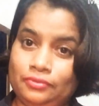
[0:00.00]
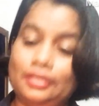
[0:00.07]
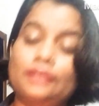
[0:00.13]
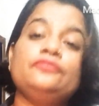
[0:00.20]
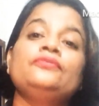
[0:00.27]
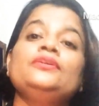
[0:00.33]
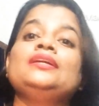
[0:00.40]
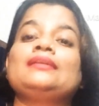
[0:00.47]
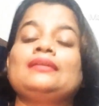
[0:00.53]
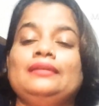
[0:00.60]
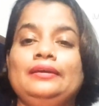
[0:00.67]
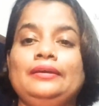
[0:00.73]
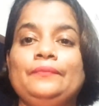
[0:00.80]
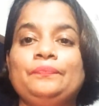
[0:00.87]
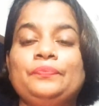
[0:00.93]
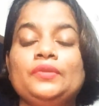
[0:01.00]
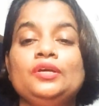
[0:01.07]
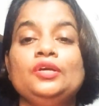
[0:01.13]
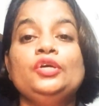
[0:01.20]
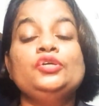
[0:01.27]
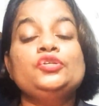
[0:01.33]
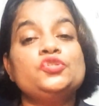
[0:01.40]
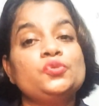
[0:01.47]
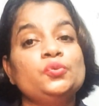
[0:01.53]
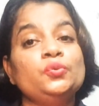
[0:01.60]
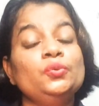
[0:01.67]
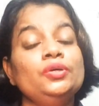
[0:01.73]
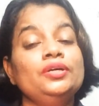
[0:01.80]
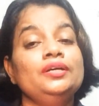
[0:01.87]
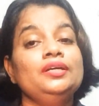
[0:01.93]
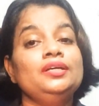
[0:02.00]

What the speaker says: Definitely. So